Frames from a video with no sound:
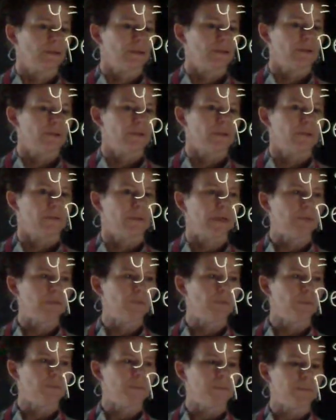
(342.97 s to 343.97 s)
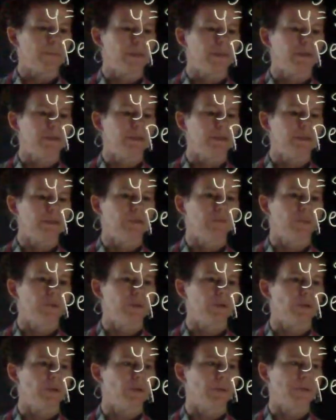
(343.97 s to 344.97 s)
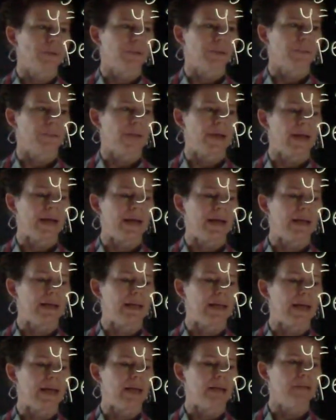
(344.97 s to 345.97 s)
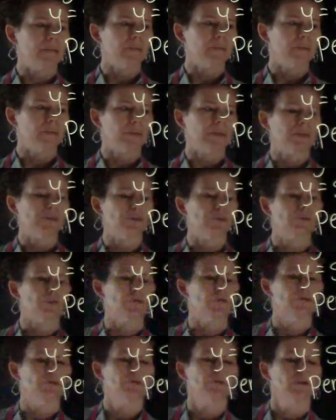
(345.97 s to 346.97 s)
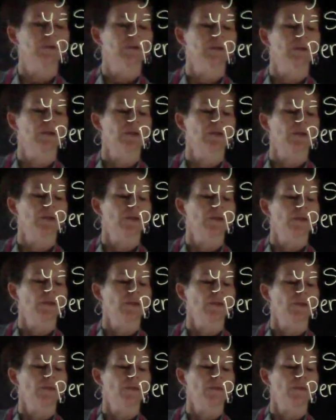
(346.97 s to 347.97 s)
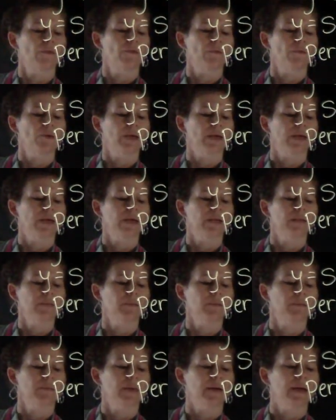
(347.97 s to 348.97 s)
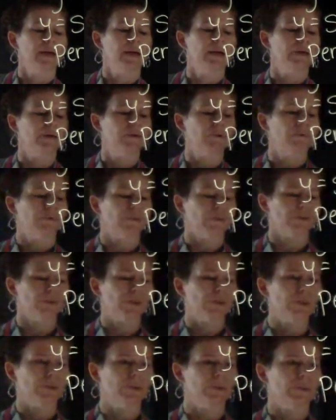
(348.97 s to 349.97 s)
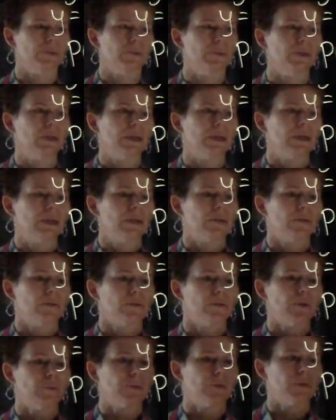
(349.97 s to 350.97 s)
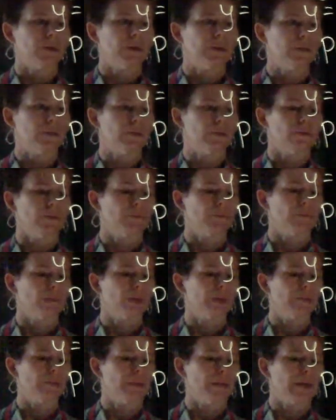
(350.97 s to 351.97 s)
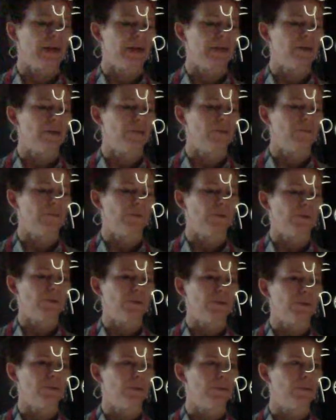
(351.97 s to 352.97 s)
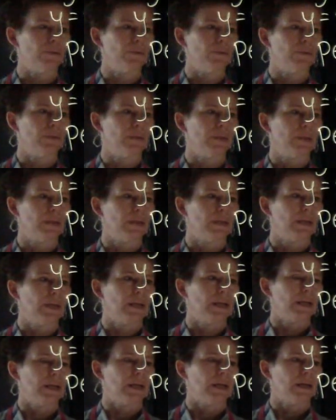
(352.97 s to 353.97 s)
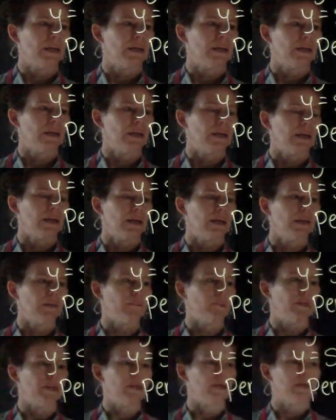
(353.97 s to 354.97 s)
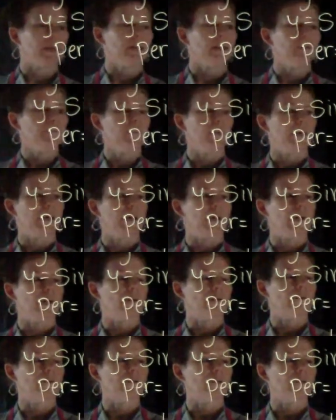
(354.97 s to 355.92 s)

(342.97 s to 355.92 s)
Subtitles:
So my normal period would go to pi. I am going to the right pi over 2. So if I'm going to the right pi over 2, and I plug in pi over